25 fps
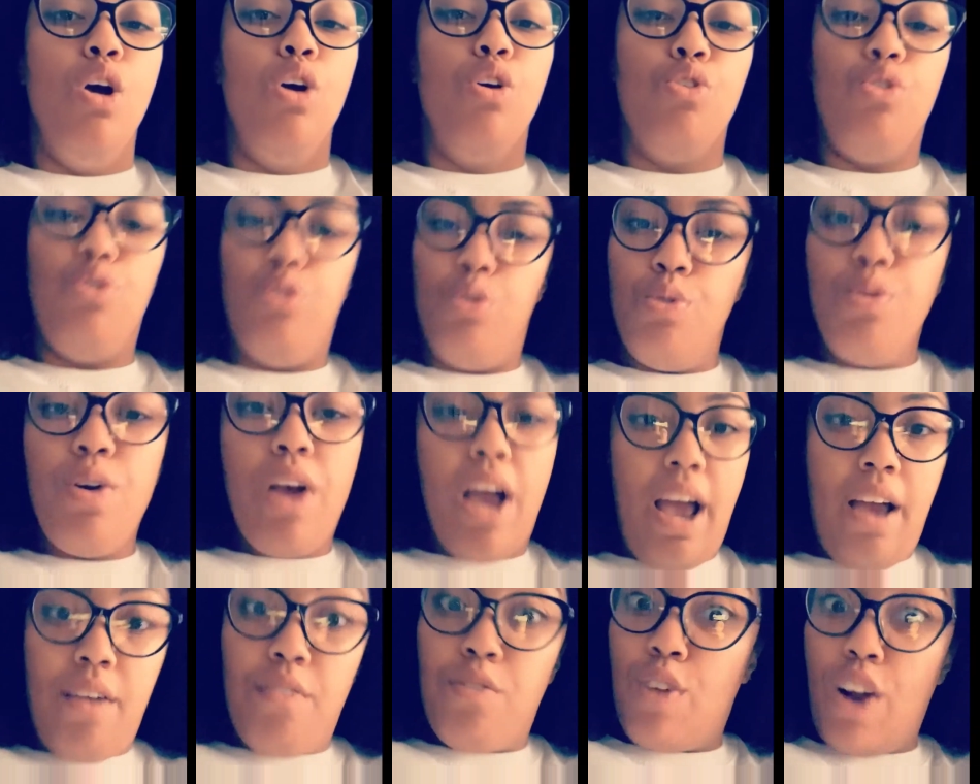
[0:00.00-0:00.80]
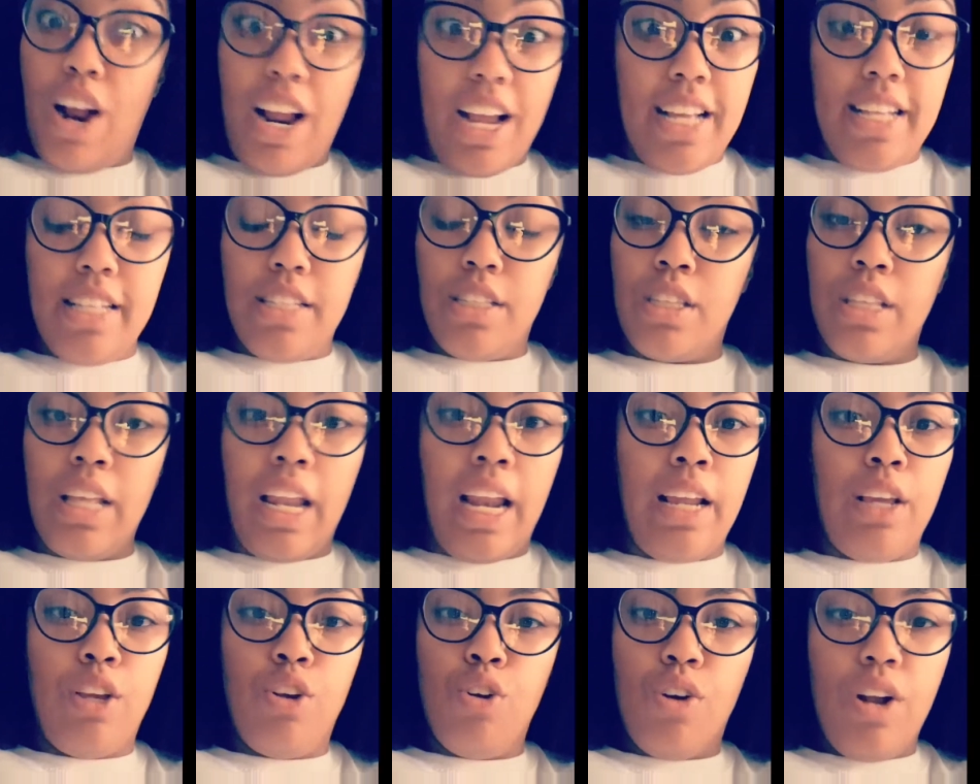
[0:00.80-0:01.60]
you have rights.
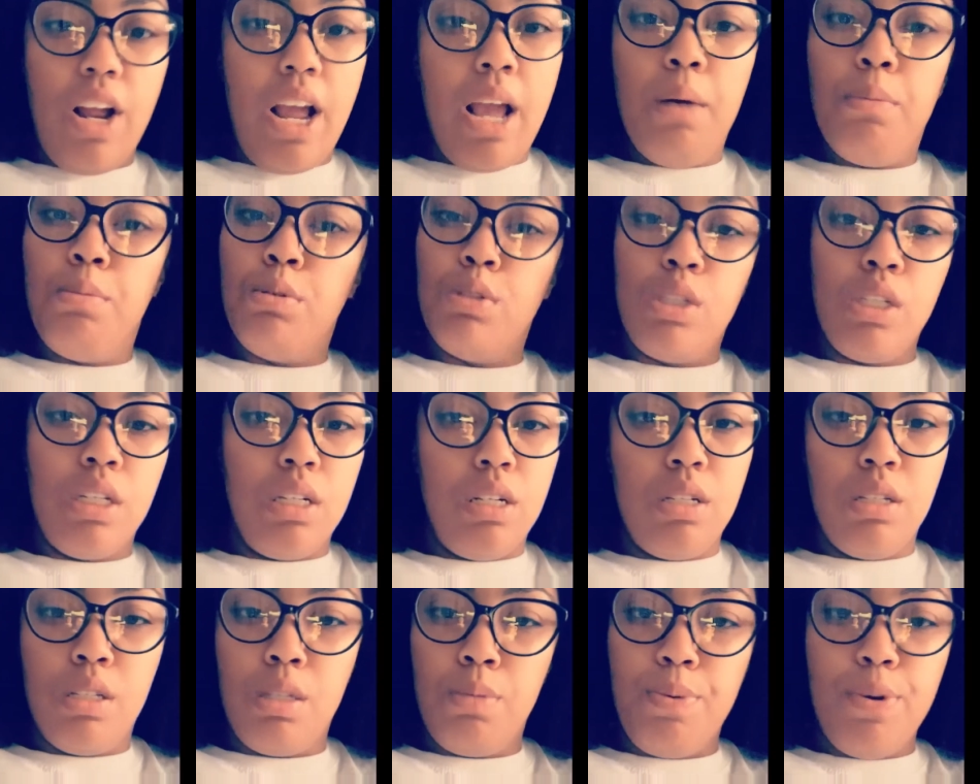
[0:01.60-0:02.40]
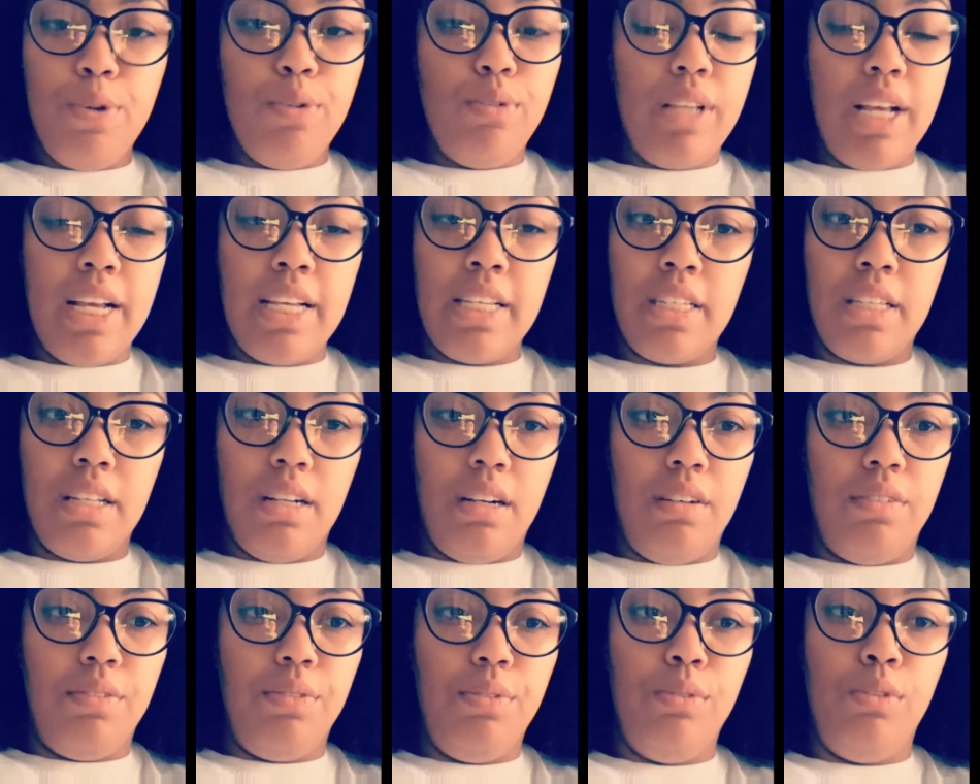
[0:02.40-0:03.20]
Like, you're able to dispute that
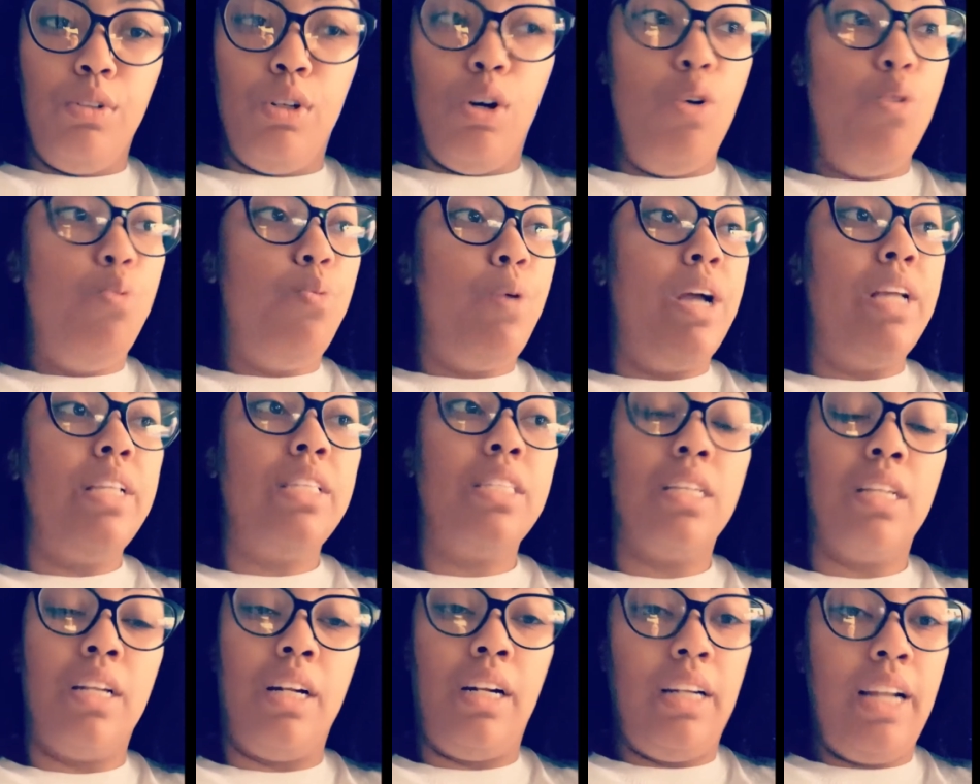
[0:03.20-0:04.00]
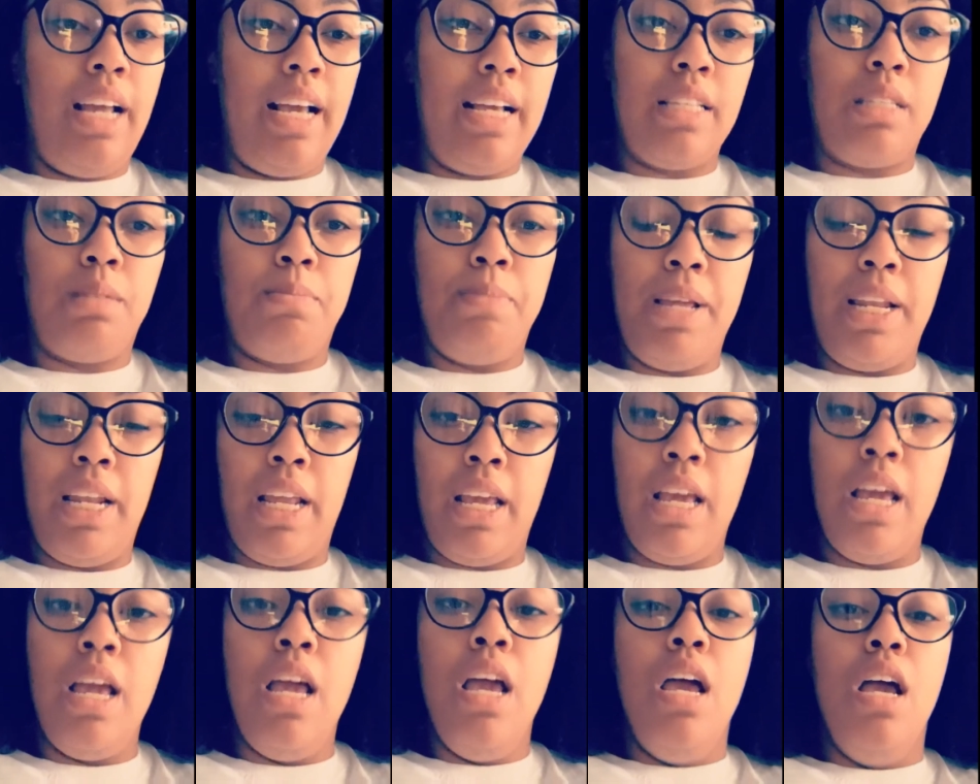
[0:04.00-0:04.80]
stuff. Don't wait till the last
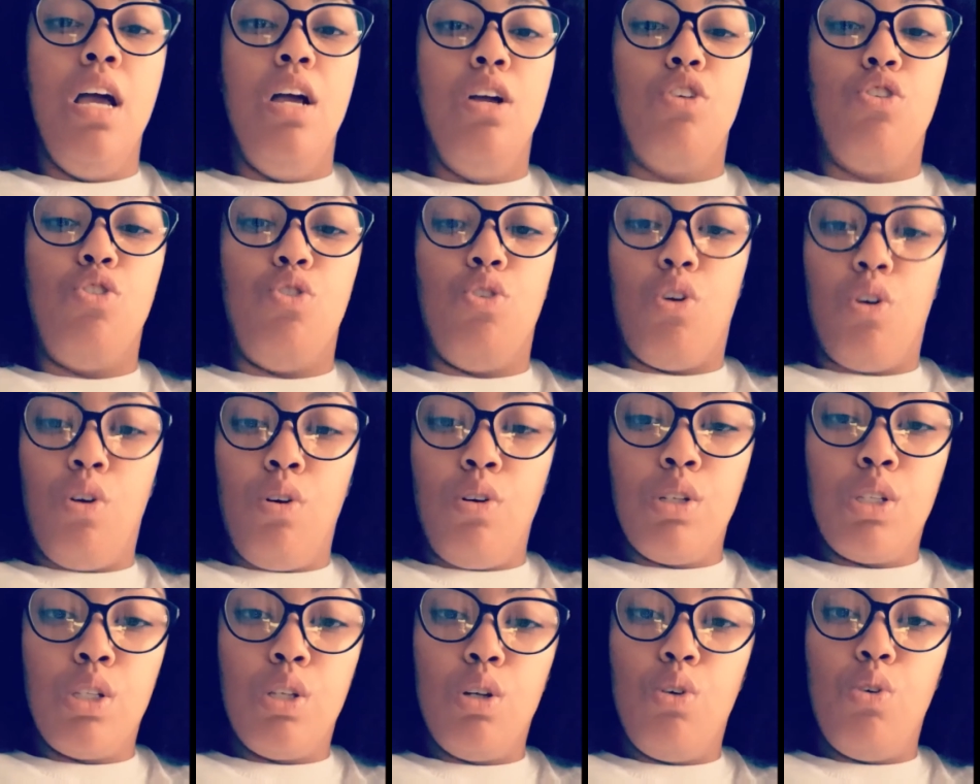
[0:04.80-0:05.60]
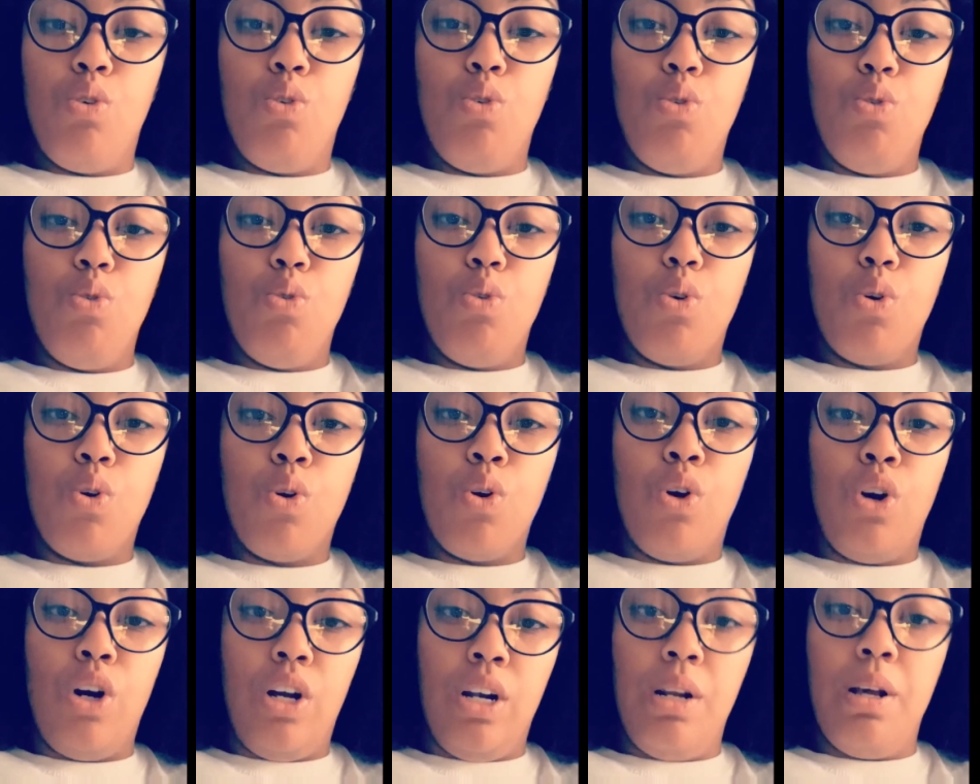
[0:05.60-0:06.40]
minute. You're also
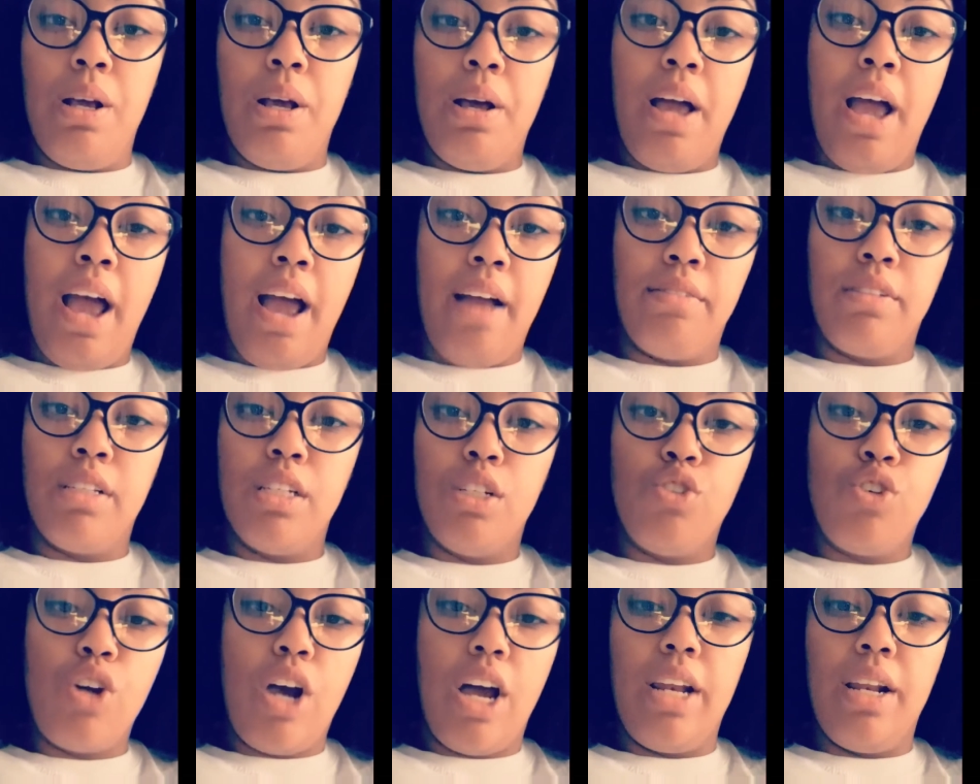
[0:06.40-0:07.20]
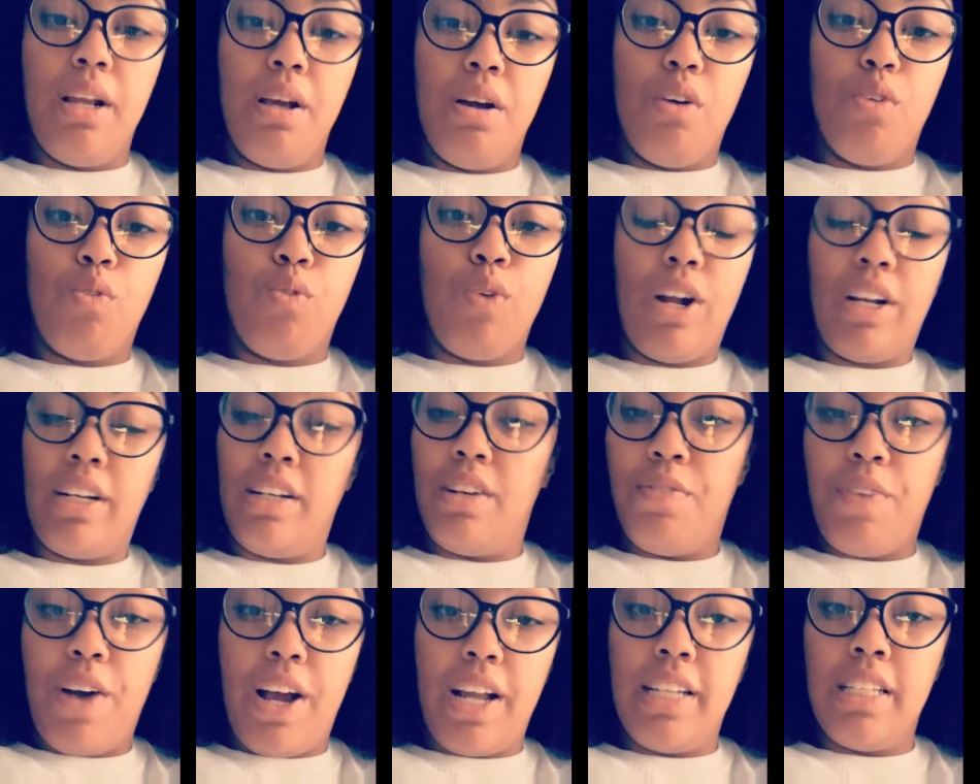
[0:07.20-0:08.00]
going to have to try to
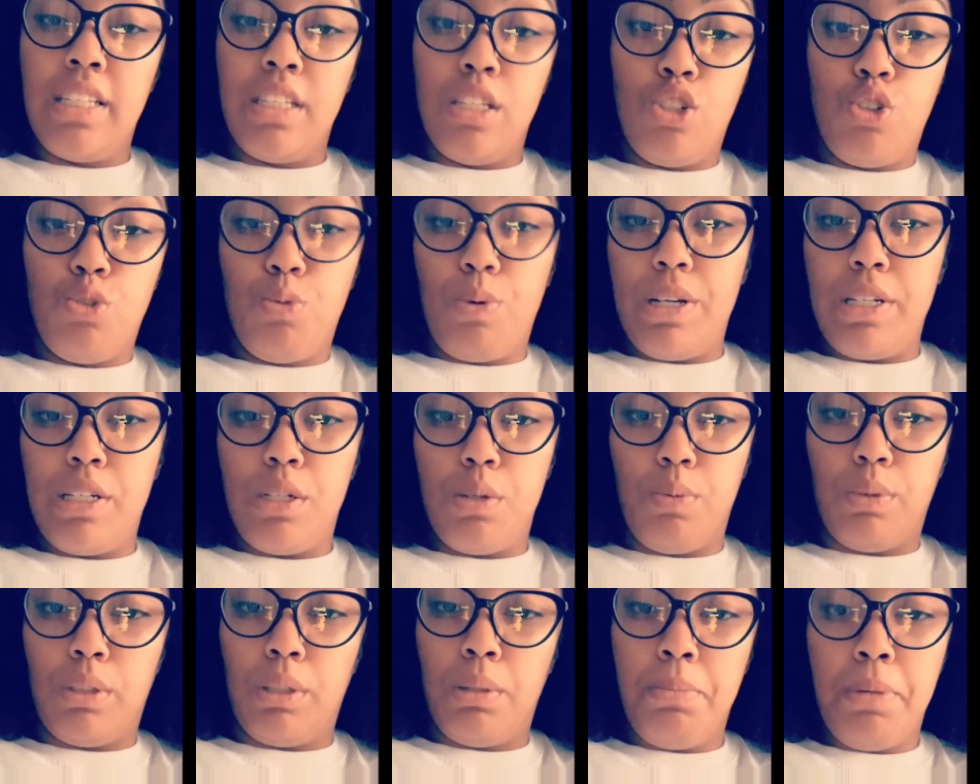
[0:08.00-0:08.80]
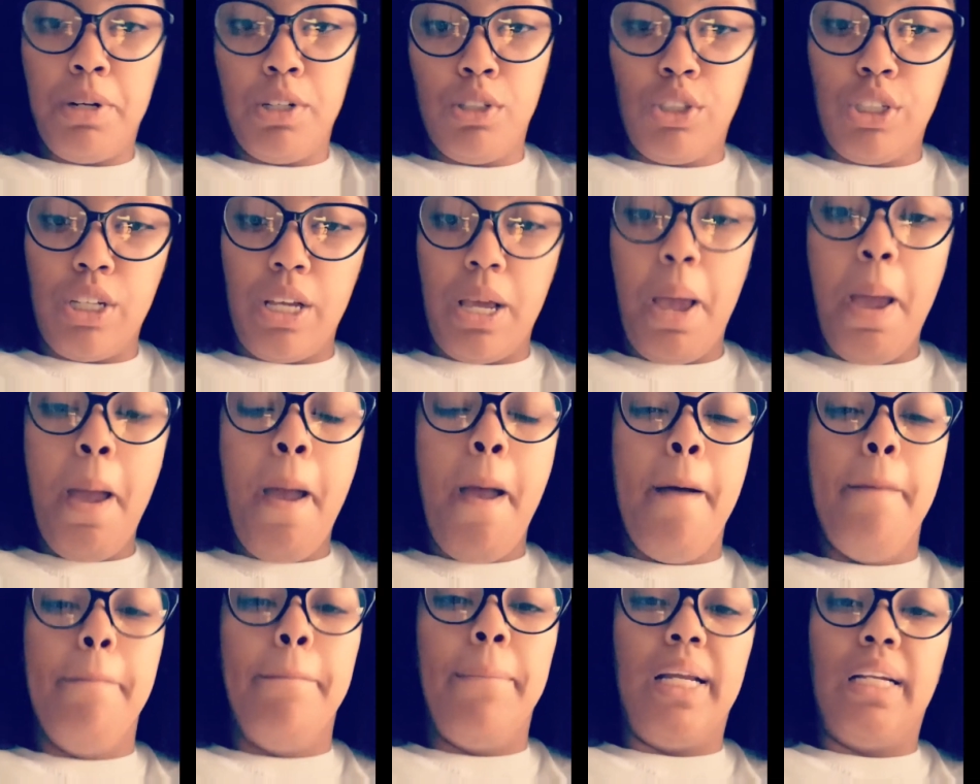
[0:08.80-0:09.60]
rectify the situation with the merchant.
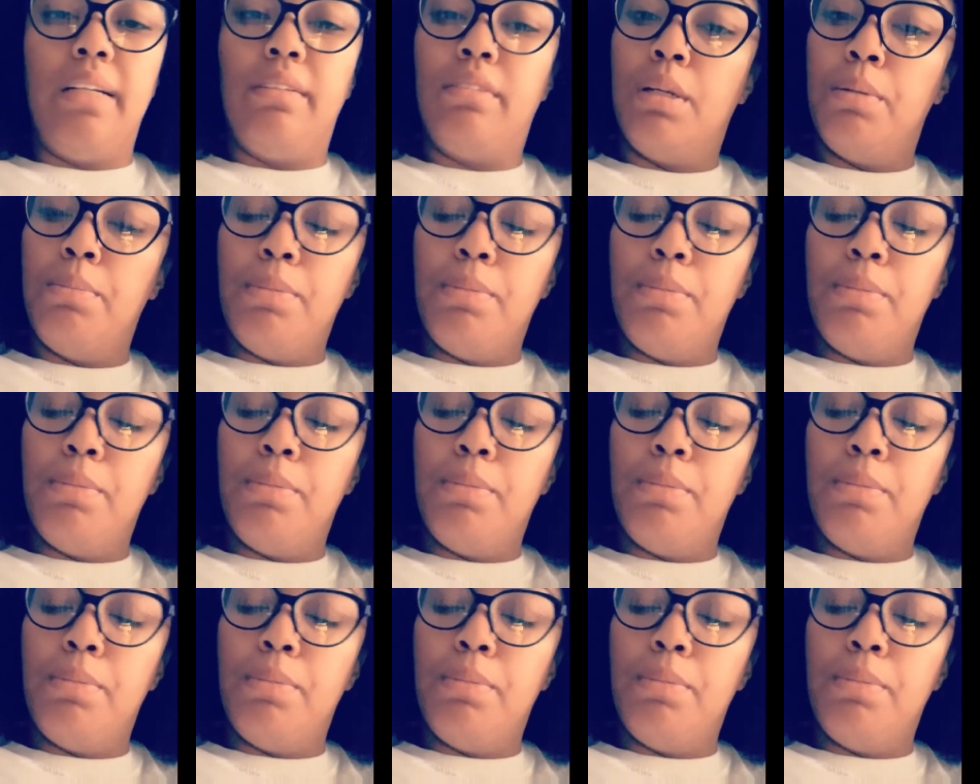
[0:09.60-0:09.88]
But if the